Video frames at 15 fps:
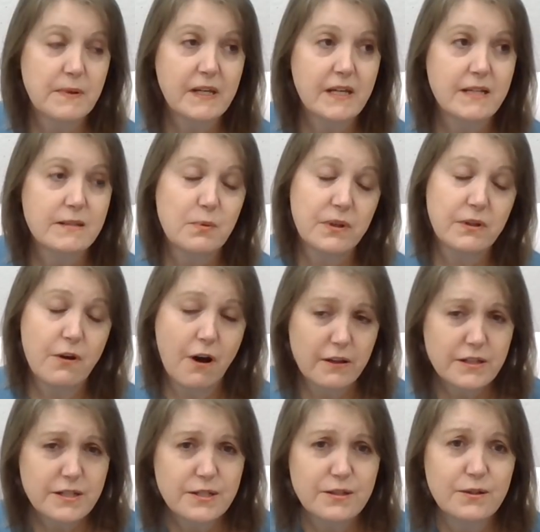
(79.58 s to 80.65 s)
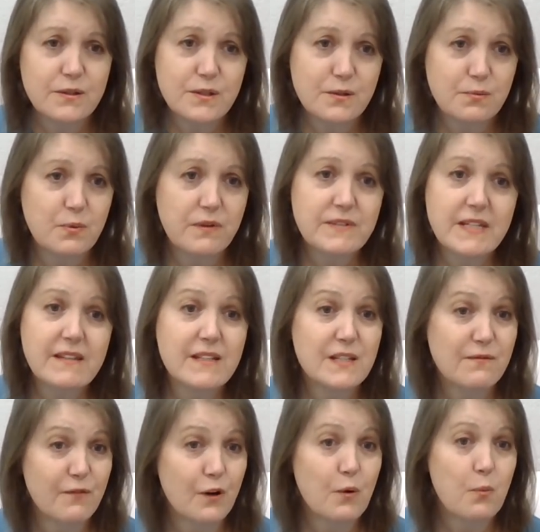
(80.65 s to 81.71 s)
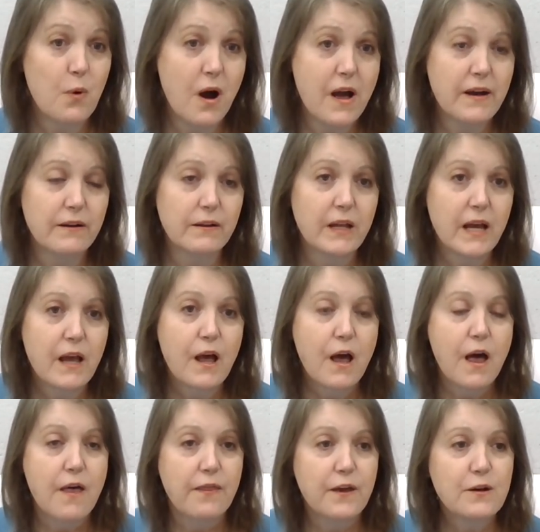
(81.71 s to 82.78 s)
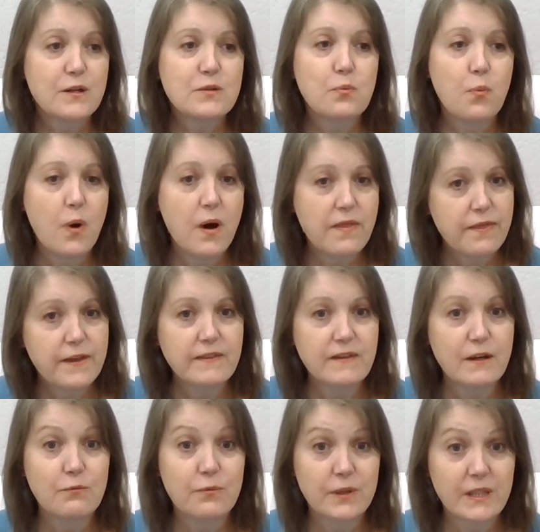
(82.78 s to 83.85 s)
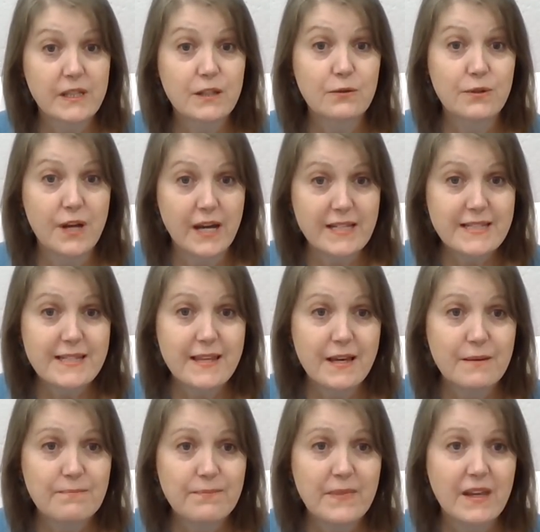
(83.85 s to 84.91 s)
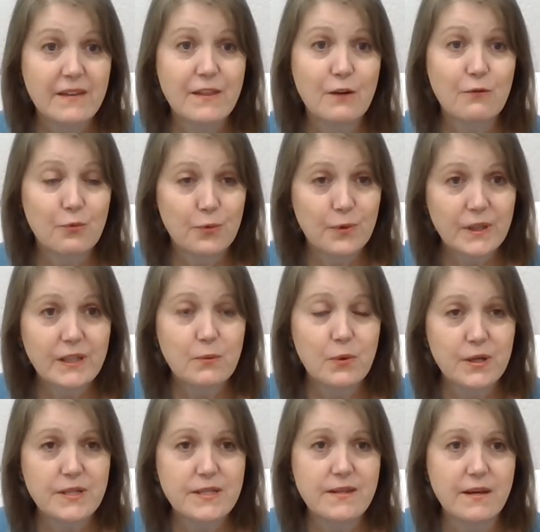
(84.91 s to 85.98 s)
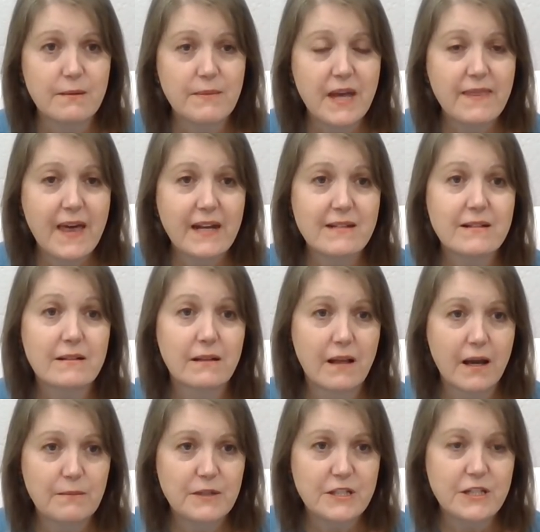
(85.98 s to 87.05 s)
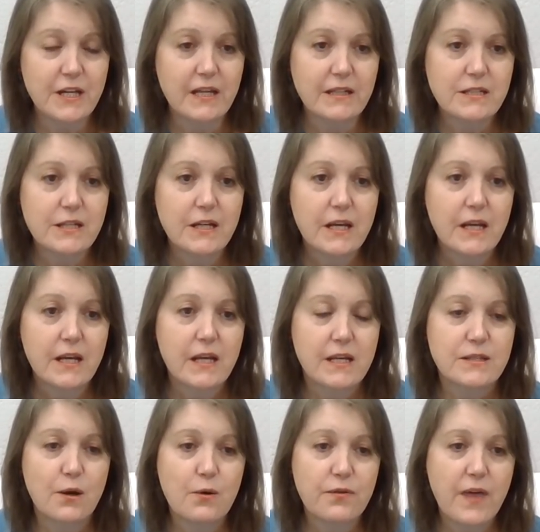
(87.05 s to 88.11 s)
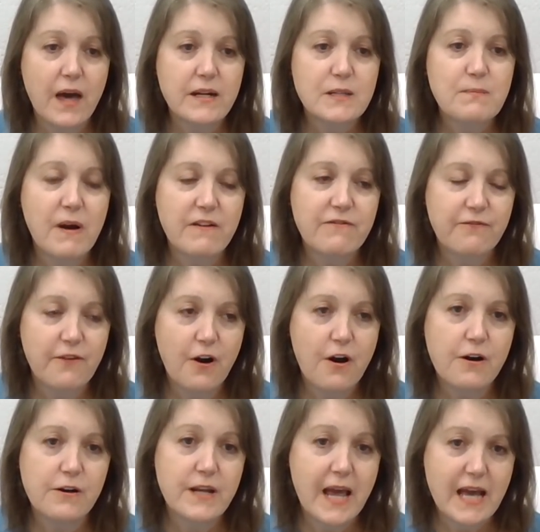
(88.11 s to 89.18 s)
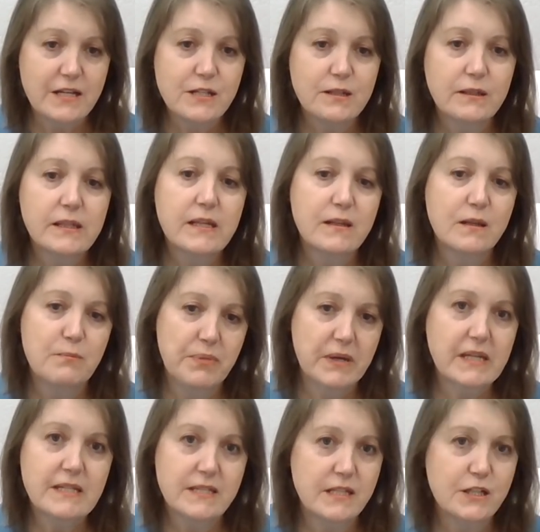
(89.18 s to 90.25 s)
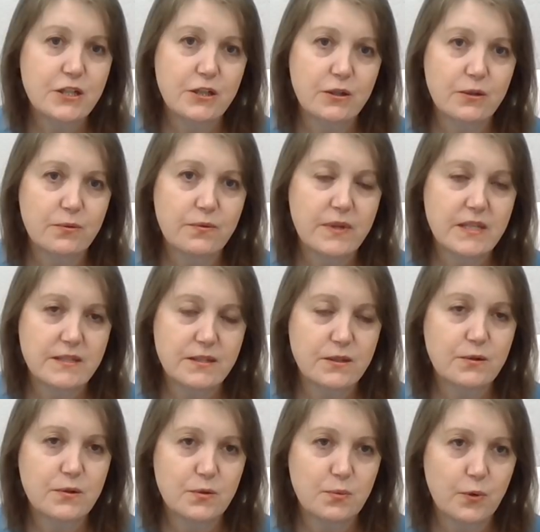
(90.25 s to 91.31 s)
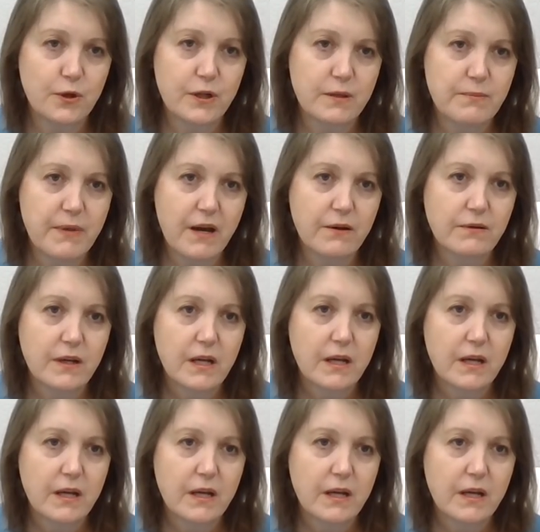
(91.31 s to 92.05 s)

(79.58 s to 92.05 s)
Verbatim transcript: because with college students, we've seen this for a while there is one thing that really unites them that really worries them, and that is climate change. So, that is by far nationally the biggest issue that students worry about.